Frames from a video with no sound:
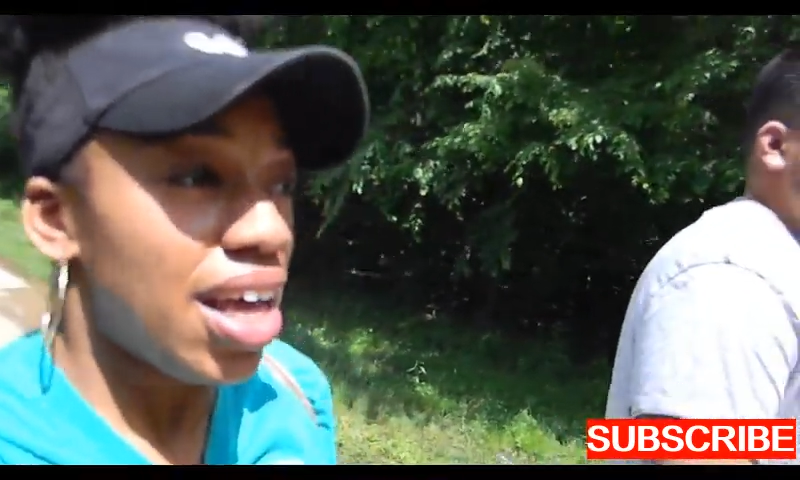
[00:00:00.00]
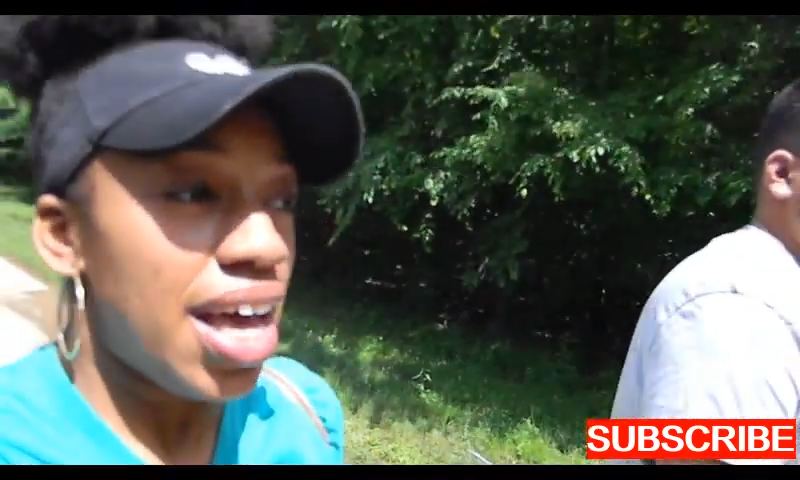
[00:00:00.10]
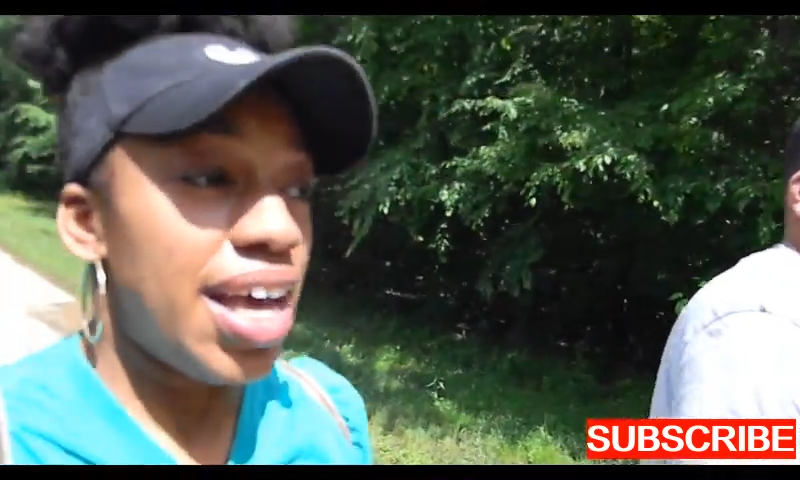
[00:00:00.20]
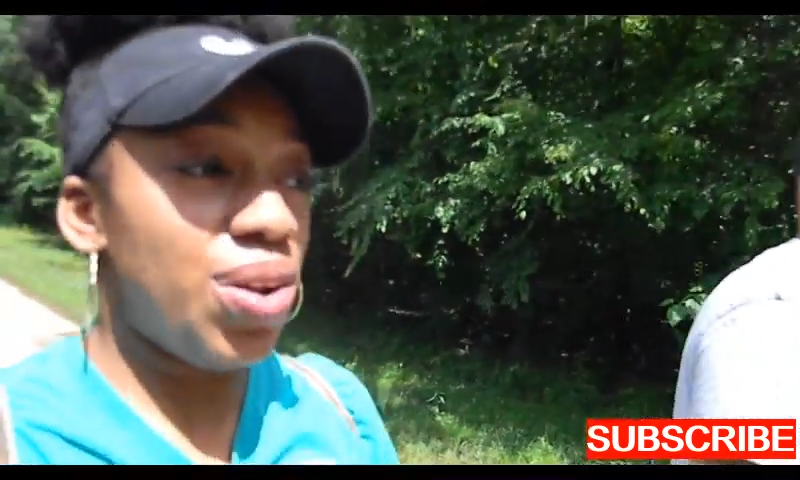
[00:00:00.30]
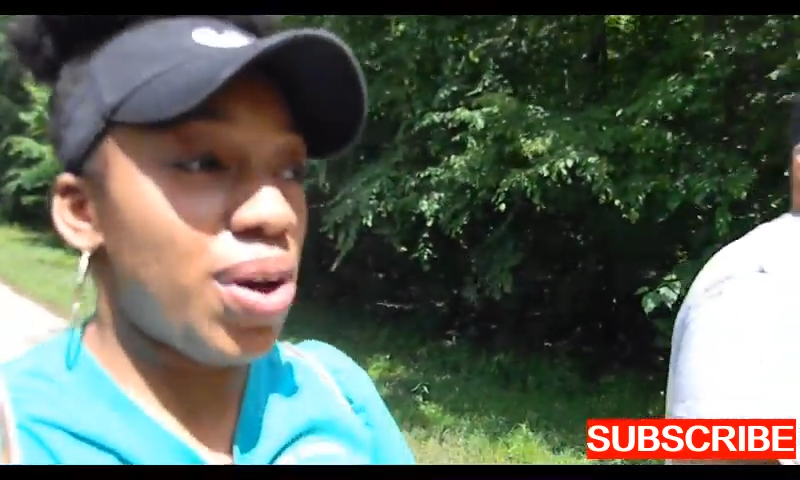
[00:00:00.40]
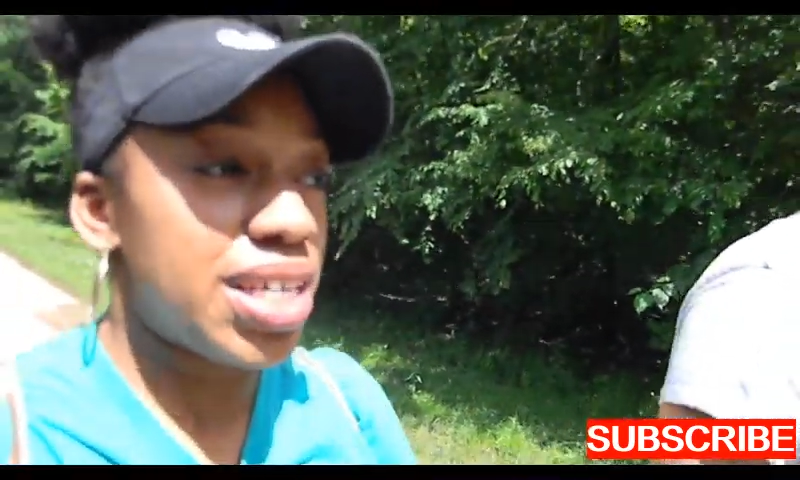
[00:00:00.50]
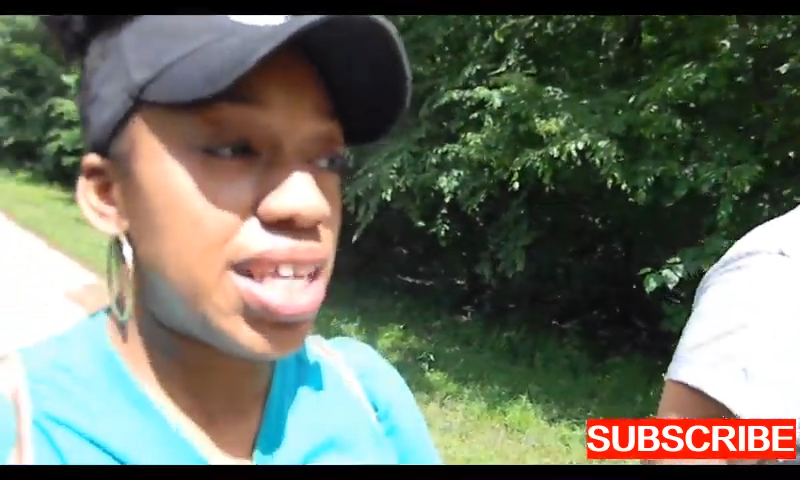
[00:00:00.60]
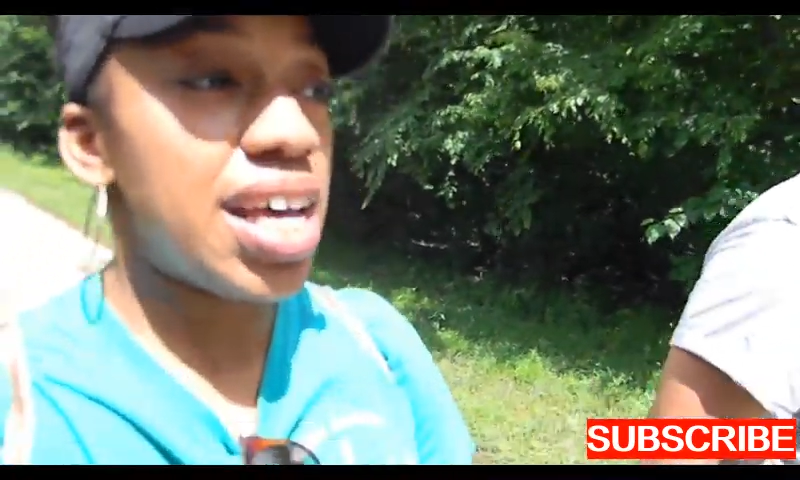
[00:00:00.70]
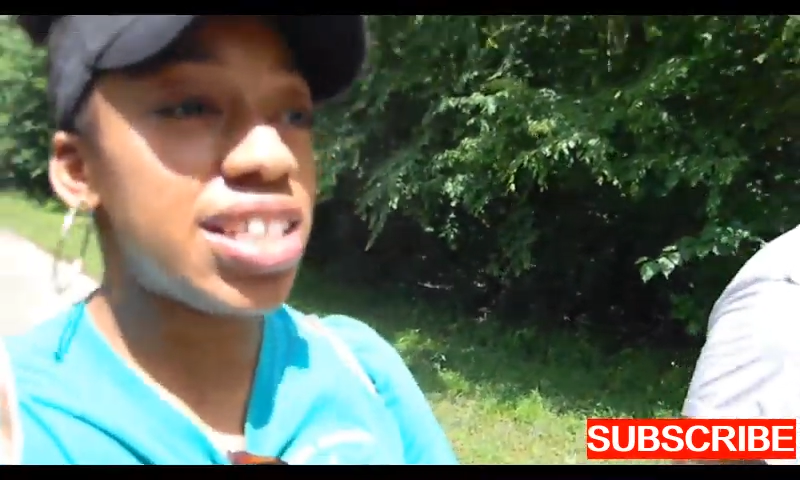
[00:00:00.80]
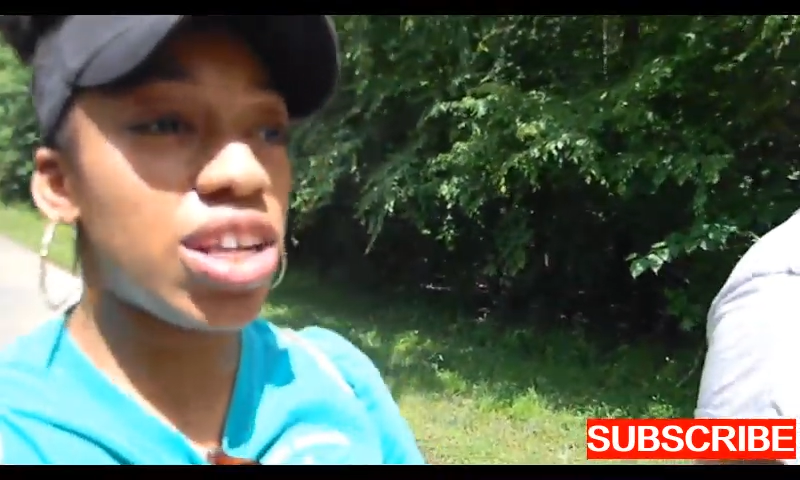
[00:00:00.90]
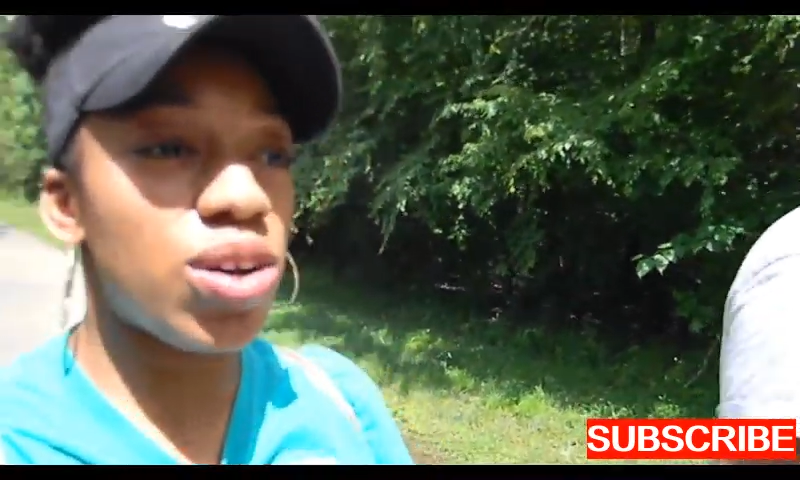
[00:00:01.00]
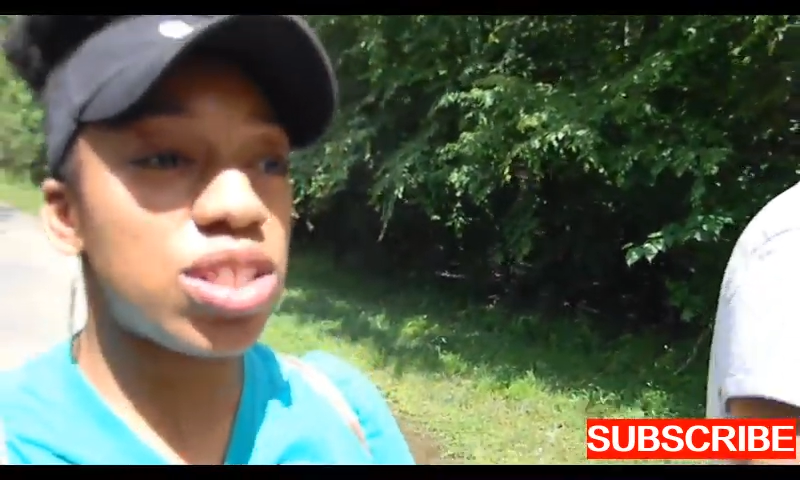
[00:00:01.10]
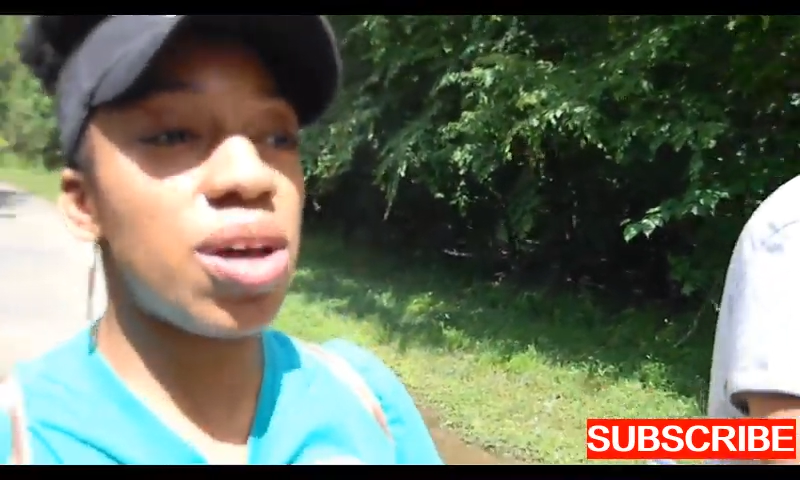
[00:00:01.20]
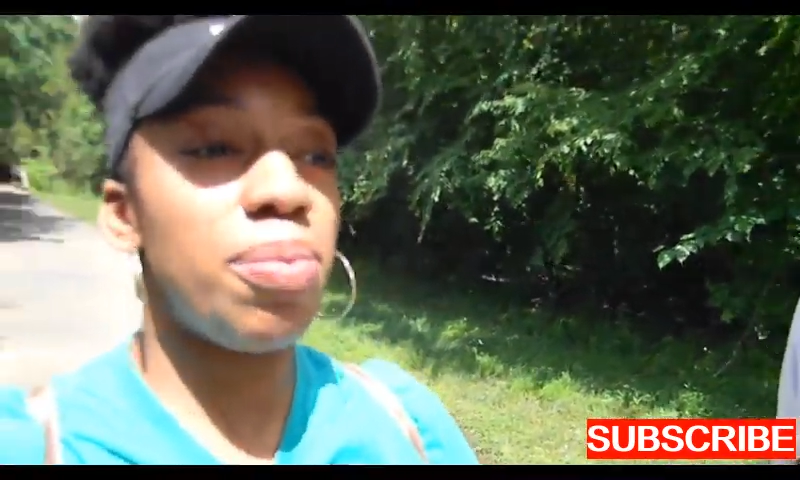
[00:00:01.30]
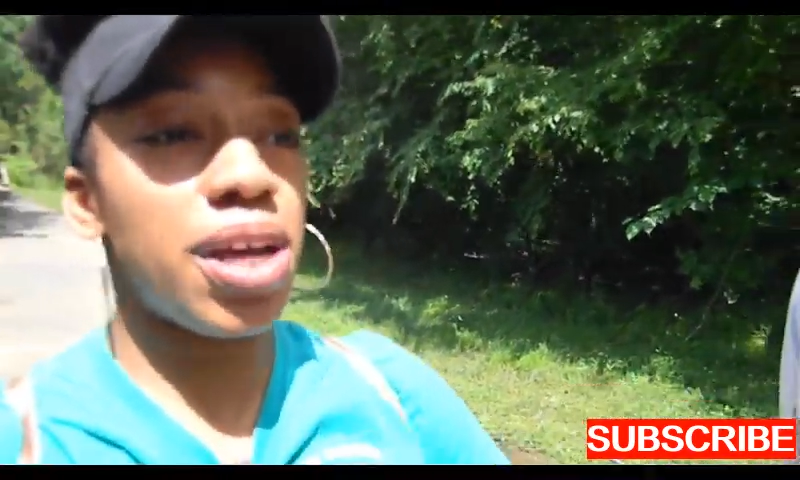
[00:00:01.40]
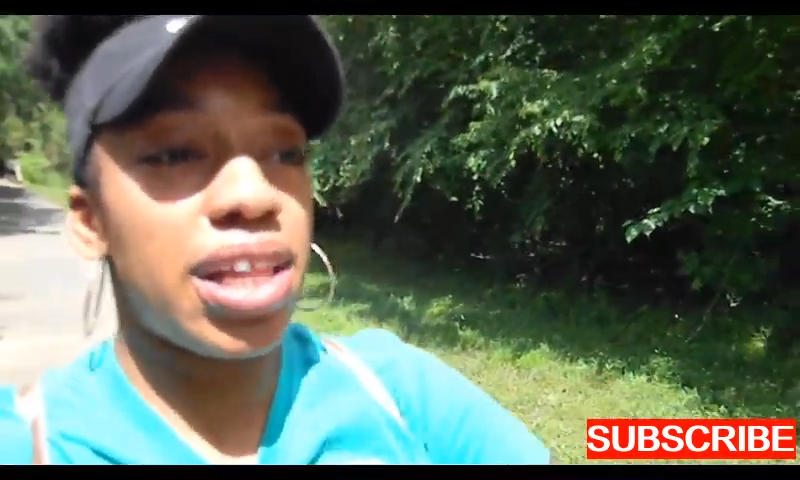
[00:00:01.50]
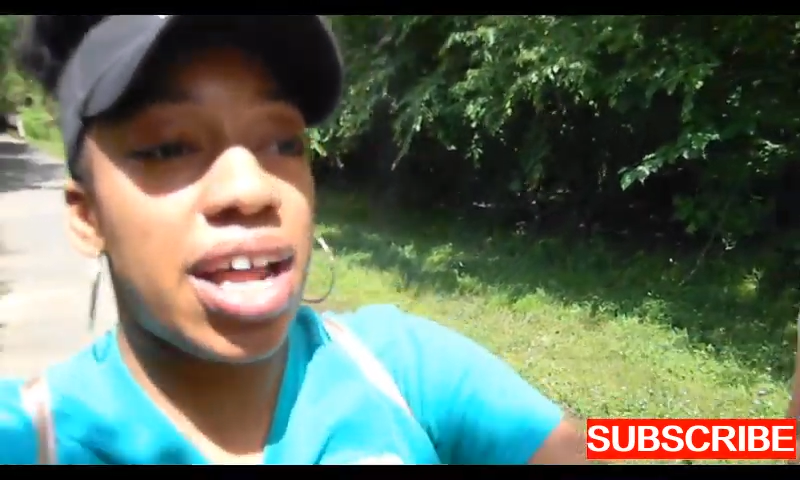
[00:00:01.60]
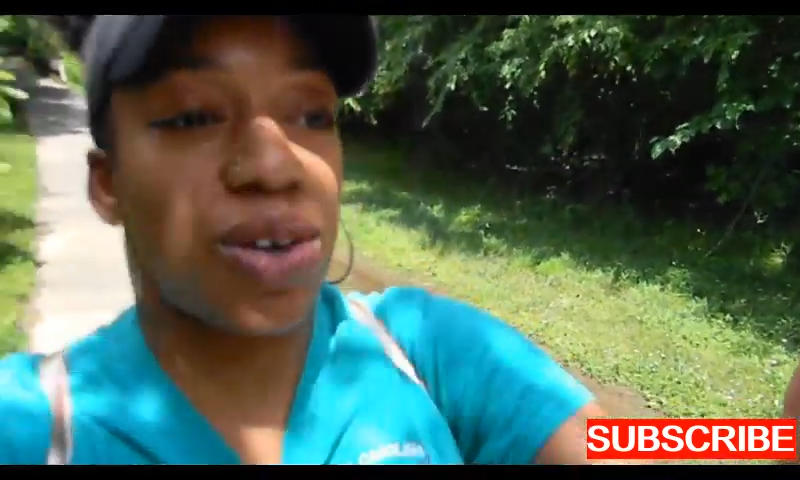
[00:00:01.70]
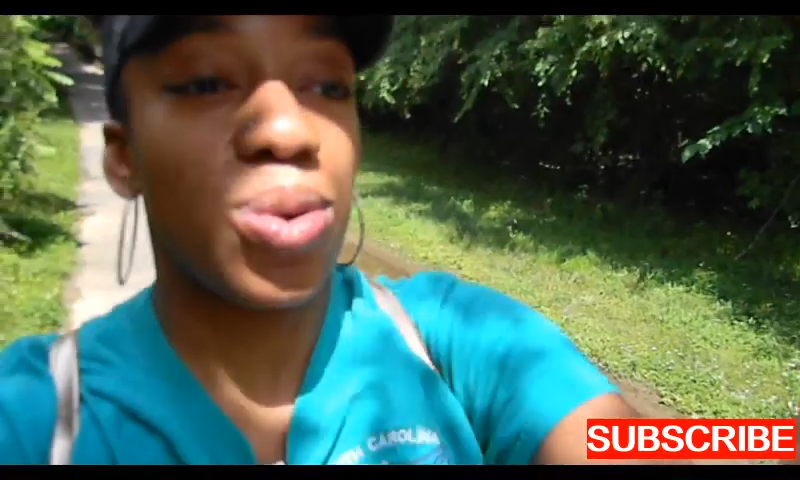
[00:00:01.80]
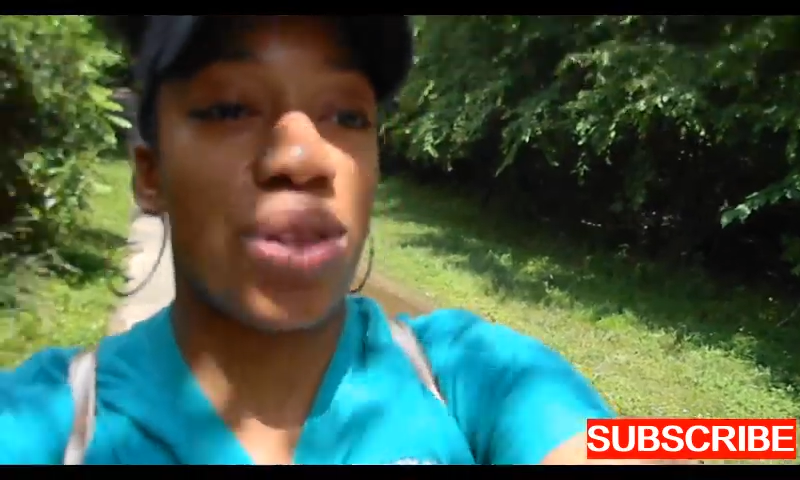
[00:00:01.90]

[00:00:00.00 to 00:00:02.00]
anyways so it's gonna be a lot of cool